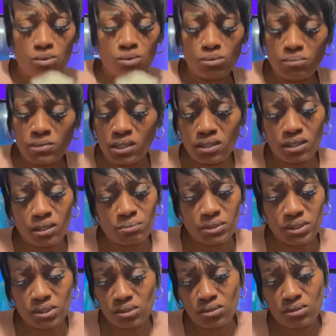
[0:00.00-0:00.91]
You may not be
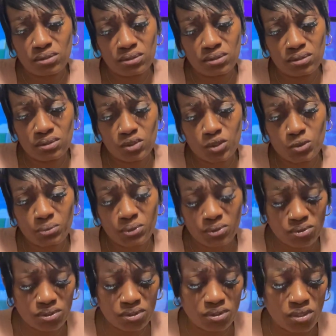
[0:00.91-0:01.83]
talking to this
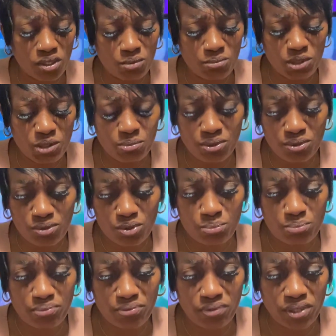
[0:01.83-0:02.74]
person. Y'all may be on a
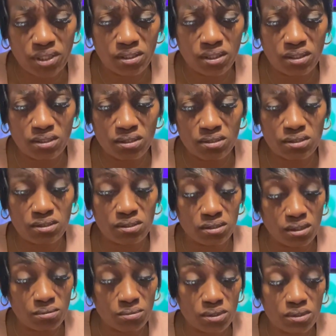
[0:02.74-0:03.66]
break. They could have
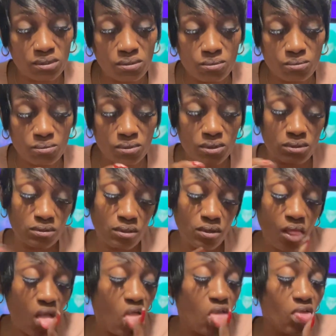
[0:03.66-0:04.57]
slept with someone.
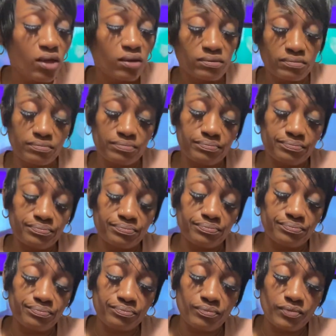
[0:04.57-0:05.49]
Mm.
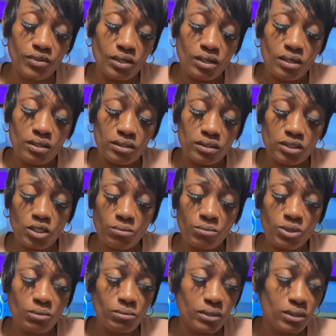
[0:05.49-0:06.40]
Tell
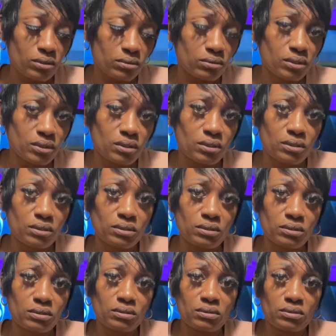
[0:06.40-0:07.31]
me about uh,
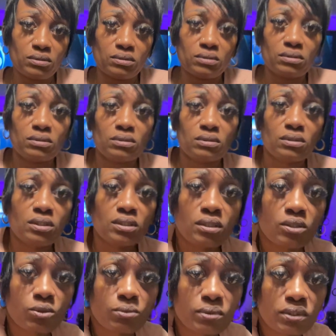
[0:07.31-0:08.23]

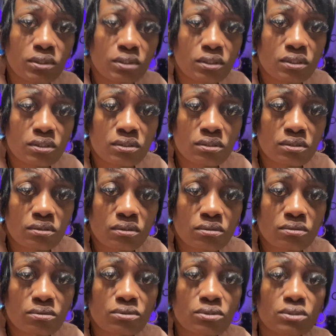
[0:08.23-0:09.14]
Leo, please. Oh,
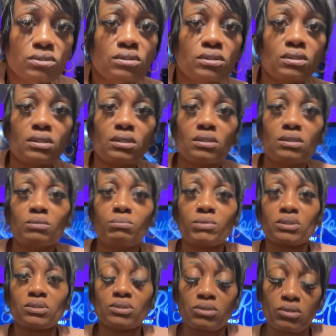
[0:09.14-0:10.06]
shit need my
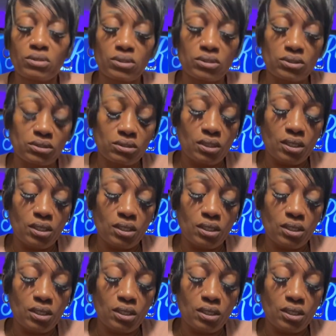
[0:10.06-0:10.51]
charger.